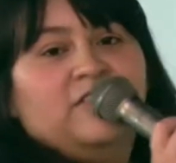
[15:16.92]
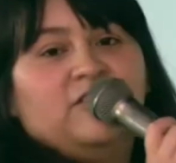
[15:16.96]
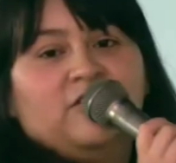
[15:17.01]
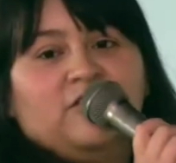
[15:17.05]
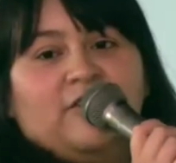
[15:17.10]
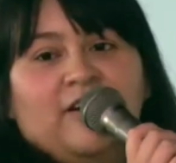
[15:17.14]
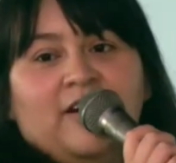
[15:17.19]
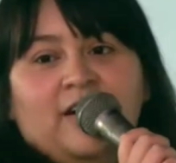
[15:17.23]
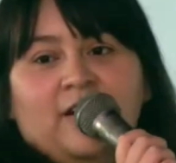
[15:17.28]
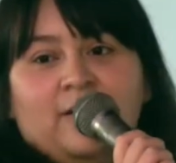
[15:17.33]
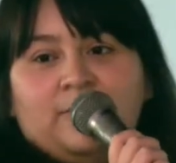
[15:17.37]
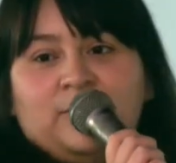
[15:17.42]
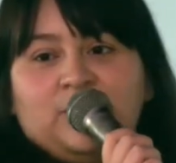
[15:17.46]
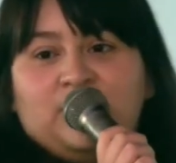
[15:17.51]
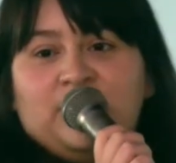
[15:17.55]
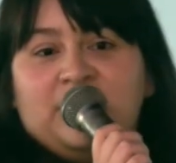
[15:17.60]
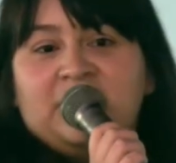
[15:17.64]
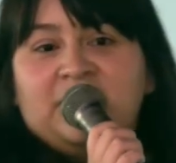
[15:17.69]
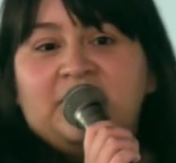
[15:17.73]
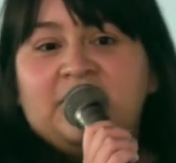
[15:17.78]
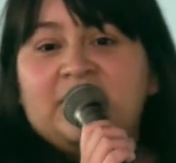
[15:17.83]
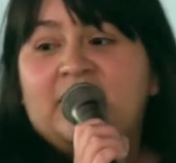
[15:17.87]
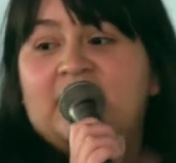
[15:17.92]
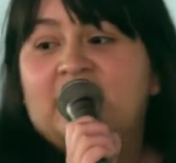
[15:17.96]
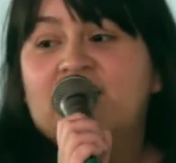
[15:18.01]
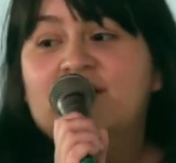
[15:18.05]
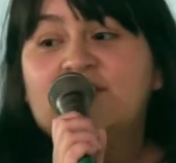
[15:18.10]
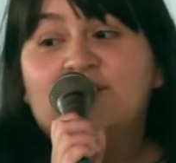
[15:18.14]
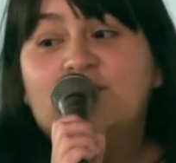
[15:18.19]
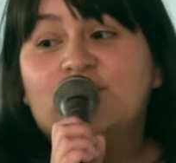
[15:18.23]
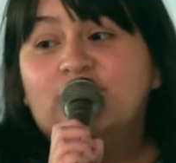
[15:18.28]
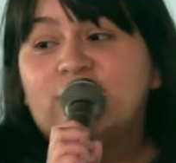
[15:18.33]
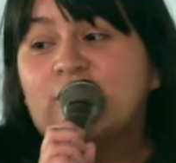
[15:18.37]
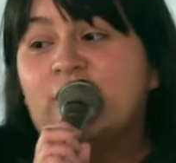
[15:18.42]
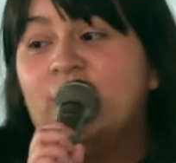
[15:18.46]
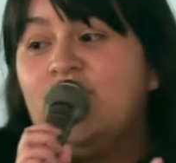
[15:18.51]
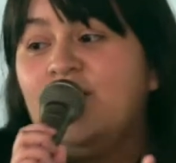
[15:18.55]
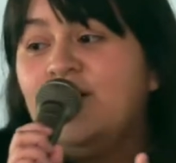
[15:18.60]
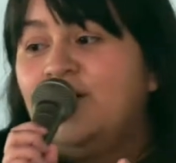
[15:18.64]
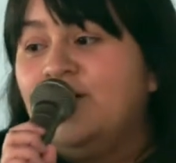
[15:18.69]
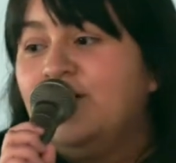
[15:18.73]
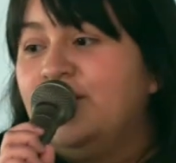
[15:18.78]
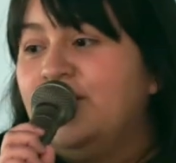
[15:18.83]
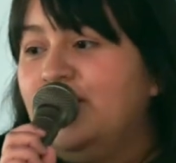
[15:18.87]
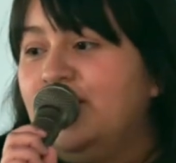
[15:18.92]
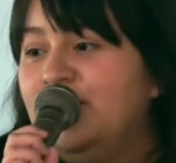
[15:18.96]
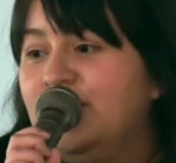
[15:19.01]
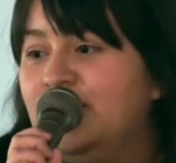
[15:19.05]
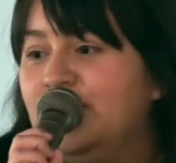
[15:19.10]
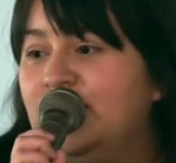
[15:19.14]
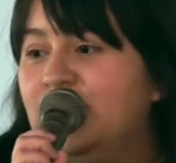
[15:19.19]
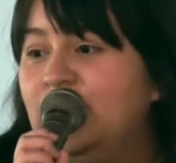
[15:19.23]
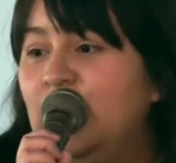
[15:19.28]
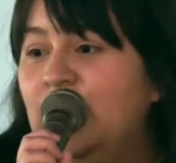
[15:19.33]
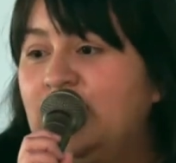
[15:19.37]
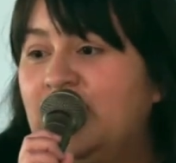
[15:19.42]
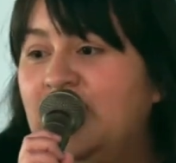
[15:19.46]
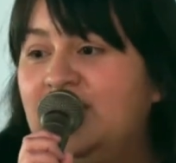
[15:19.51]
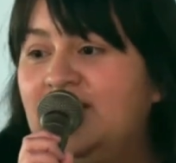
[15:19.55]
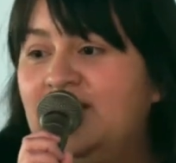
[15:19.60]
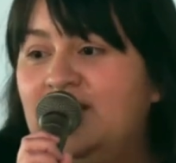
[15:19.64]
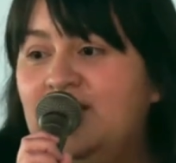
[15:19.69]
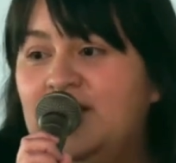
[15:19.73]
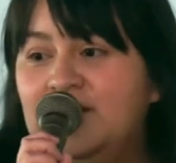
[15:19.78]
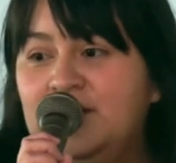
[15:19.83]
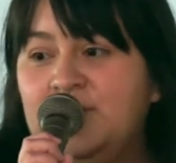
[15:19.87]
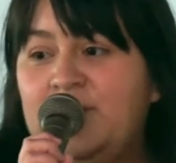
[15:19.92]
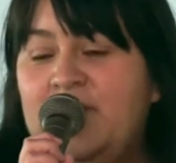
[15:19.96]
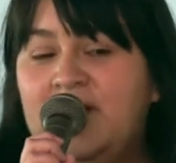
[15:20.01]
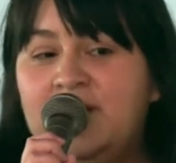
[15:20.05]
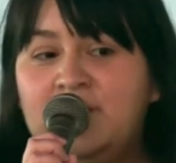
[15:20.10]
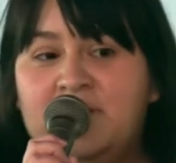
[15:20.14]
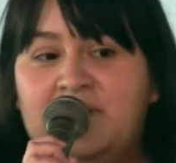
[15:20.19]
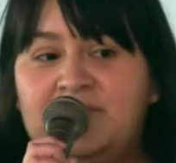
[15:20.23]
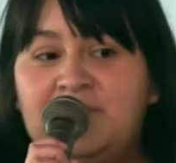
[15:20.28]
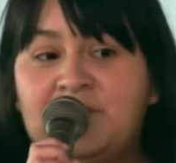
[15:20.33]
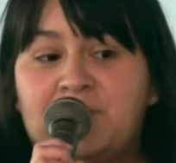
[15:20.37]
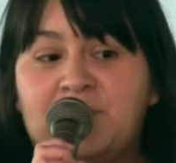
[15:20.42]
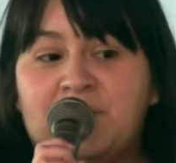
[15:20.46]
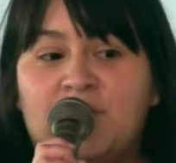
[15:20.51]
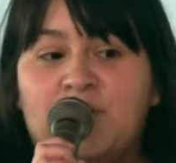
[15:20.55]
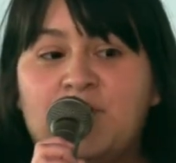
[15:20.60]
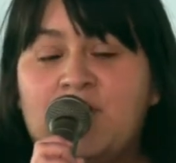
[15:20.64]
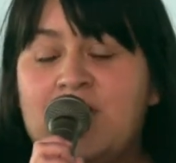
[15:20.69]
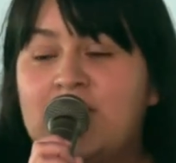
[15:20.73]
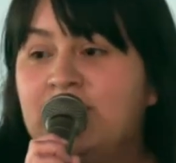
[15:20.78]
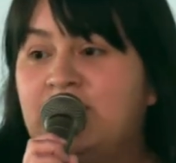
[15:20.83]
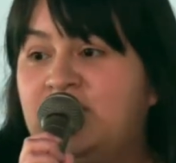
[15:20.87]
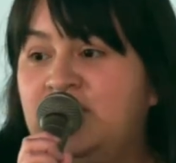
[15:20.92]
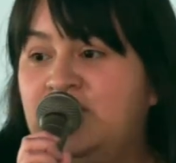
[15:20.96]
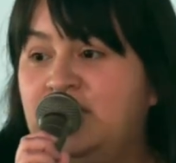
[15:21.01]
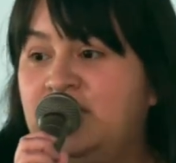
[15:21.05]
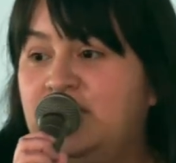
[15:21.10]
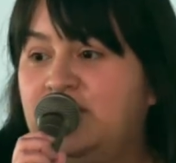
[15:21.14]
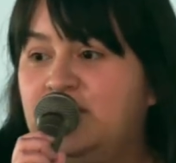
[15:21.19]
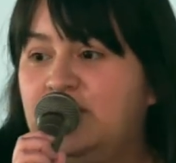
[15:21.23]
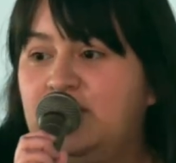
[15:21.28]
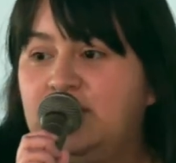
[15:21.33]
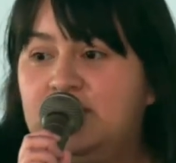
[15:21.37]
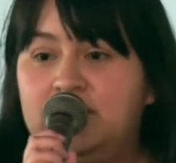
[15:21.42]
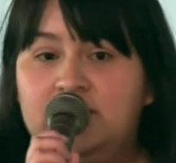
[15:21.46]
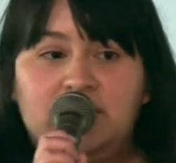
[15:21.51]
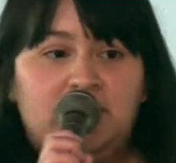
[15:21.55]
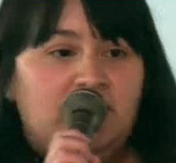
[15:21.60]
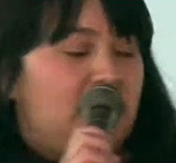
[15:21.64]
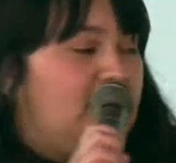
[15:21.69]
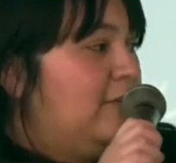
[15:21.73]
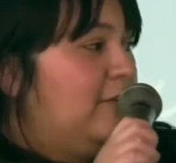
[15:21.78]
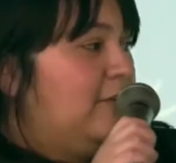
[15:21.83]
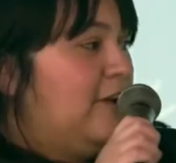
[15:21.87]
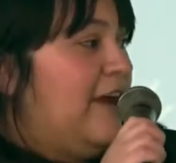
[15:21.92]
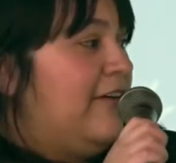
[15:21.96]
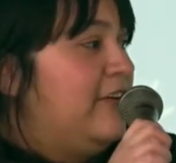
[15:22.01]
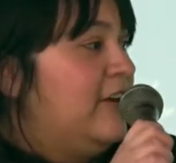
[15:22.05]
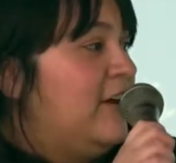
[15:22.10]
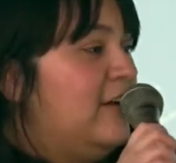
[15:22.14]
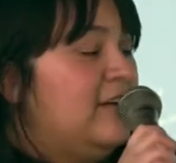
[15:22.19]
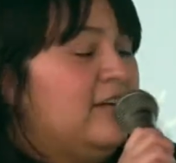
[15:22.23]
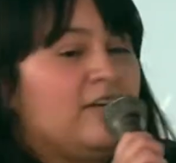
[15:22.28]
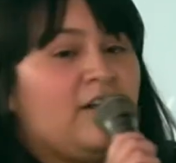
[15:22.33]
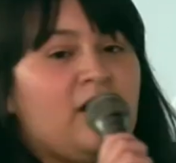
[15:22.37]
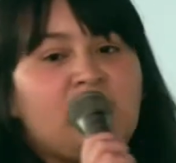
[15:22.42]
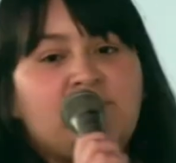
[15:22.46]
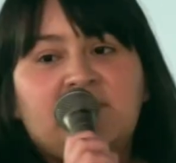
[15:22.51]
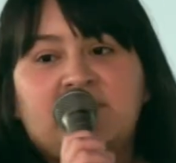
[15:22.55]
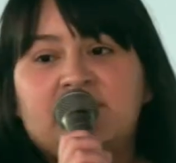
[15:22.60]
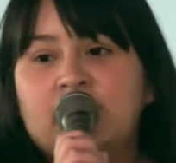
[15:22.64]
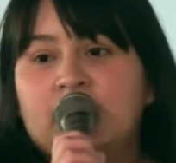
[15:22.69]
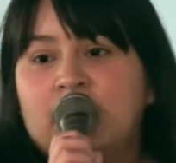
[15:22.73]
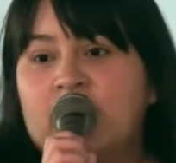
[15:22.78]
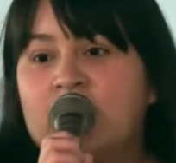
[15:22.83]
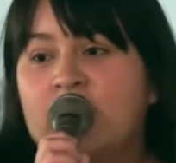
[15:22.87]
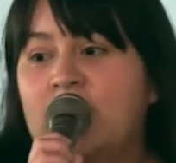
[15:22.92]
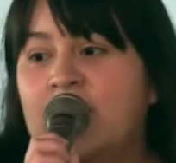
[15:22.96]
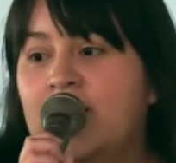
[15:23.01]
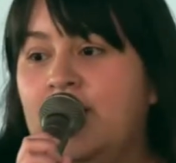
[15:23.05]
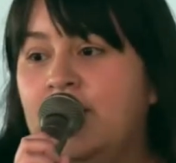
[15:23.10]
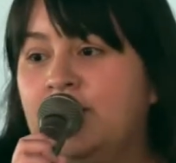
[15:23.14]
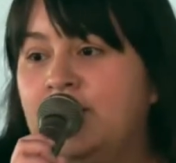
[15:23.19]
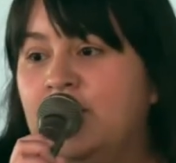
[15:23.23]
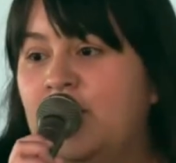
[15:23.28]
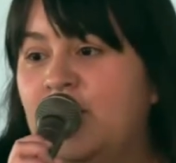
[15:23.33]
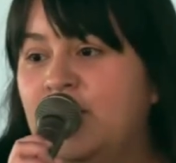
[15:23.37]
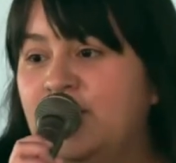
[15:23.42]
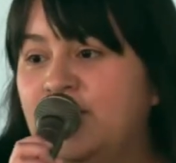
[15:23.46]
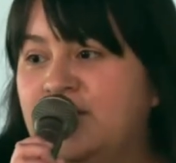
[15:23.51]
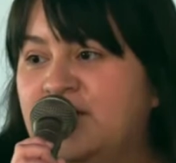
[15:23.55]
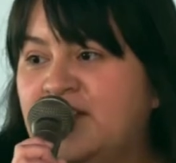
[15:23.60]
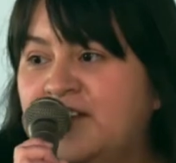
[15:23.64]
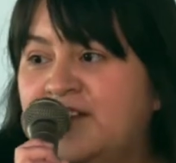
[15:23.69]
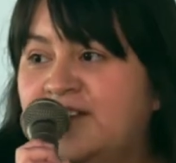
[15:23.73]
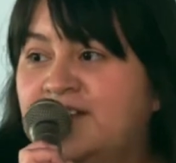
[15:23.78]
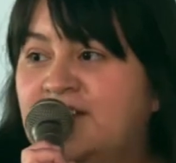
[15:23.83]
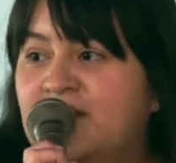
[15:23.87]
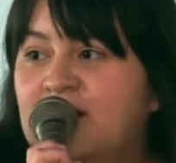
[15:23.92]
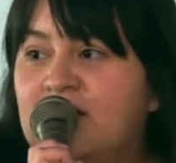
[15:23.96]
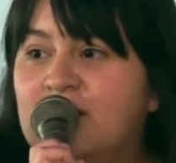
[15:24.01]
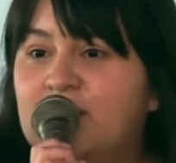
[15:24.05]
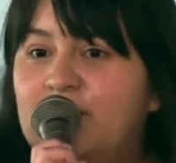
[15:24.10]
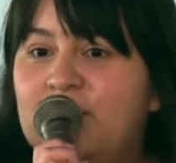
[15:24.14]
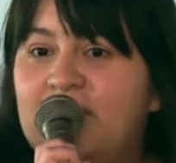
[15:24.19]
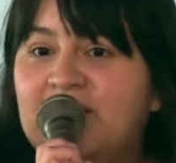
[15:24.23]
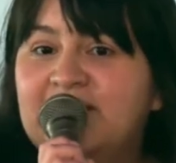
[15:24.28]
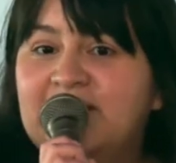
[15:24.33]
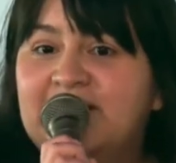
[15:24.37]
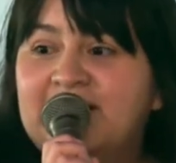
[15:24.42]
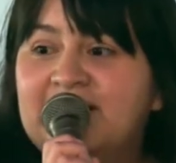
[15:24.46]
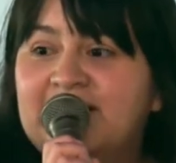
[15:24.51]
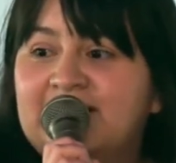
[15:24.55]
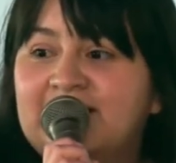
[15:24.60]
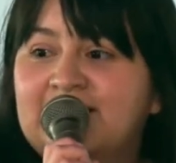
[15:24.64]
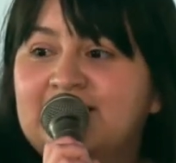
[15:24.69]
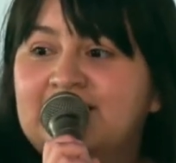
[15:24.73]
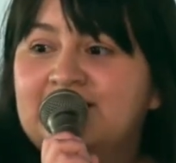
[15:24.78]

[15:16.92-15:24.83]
Instagram, Twitter. Those are all located on the bottom of your program. If you haven't gotten a copy of the program, all those links are up on there.